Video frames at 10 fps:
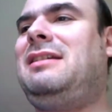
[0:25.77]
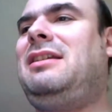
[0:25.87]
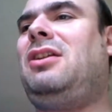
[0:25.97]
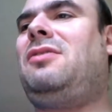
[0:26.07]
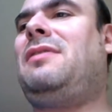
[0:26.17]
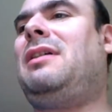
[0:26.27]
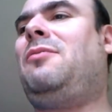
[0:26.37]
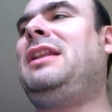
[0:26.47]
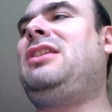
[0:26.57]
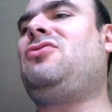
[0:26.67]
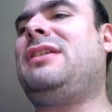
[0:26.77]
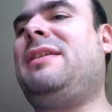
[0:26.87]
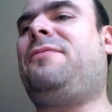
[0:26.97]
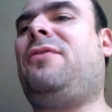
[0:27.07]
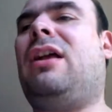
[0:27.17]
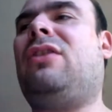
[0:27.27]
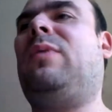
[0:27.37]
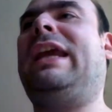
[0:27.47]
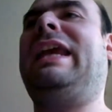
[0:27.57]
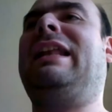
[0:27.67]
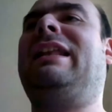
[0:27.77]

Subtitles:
I wanted to dress up for Halloween,